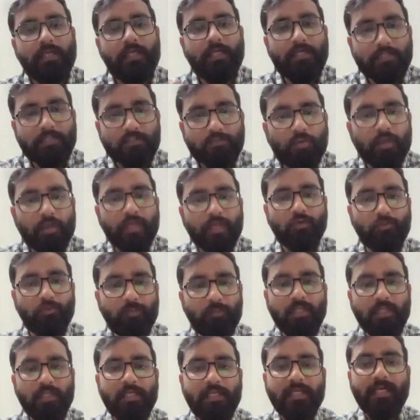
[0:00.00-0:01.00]
is going to
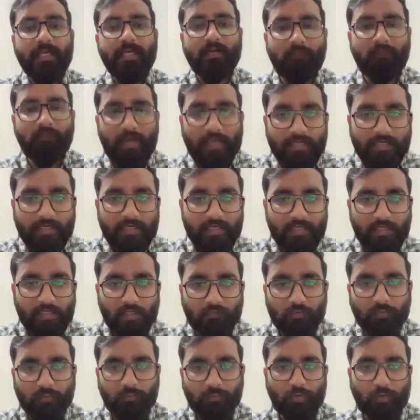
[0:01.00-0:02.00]
be the legal validity
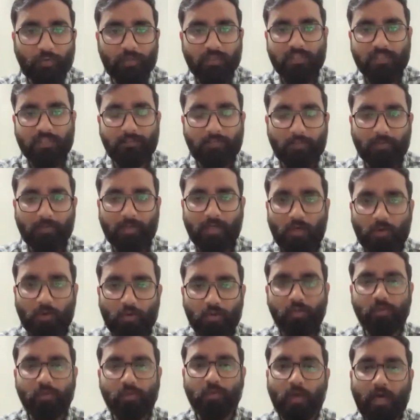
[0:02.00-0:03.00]
of a policy paper? How
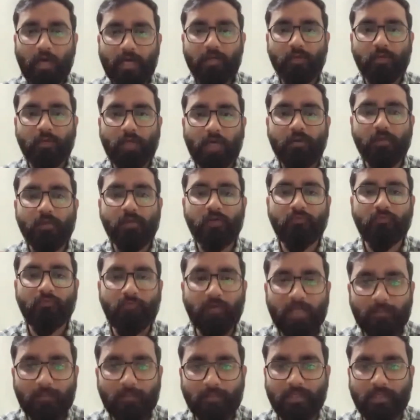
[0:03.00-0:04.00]
do you
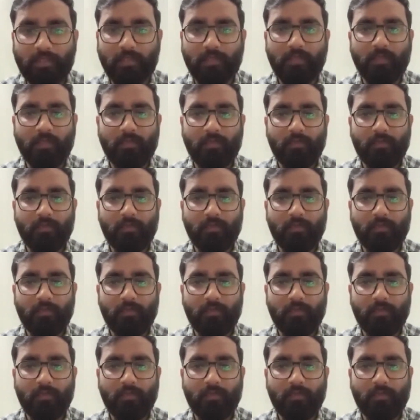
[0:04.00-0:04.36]
frame it?